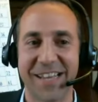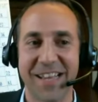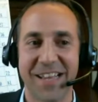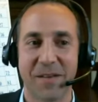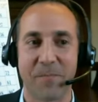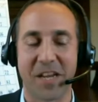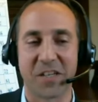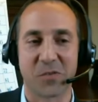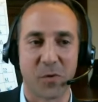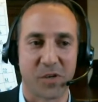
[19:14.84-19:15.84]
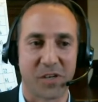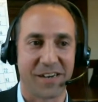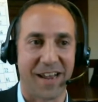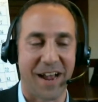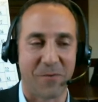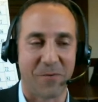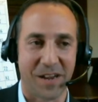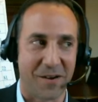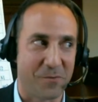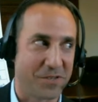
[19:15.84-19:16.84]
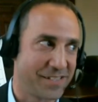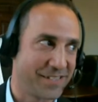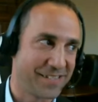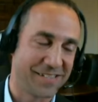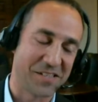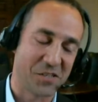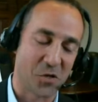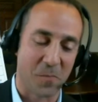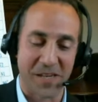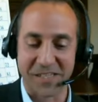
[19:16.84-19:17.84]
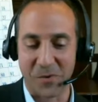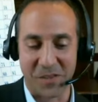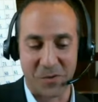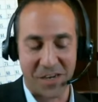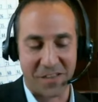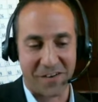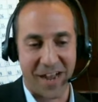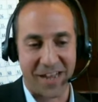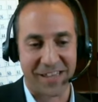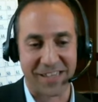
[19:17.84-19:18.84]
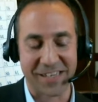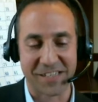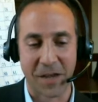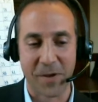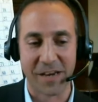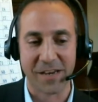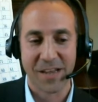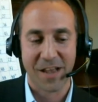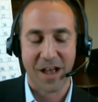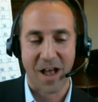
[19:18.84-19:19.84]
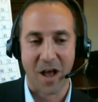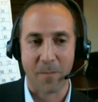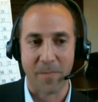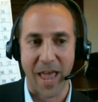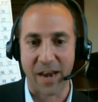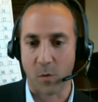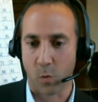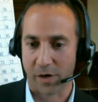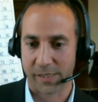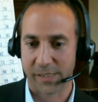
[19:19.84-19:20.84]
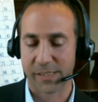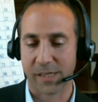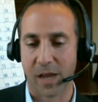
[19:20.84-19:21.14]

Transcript: okay. because we were, I, w- I was so busy with those other online leads coming in, um, and it works.